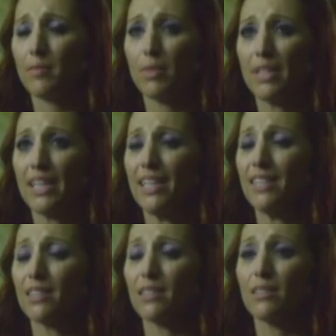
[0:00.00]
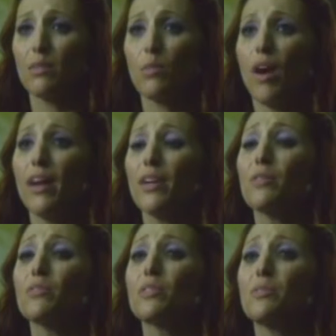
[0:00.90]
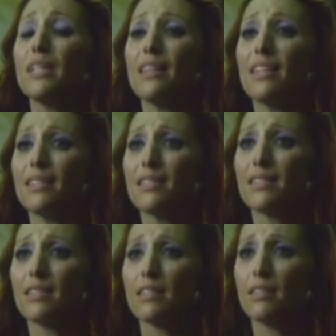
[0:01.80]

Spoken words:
Please, why are you doing this?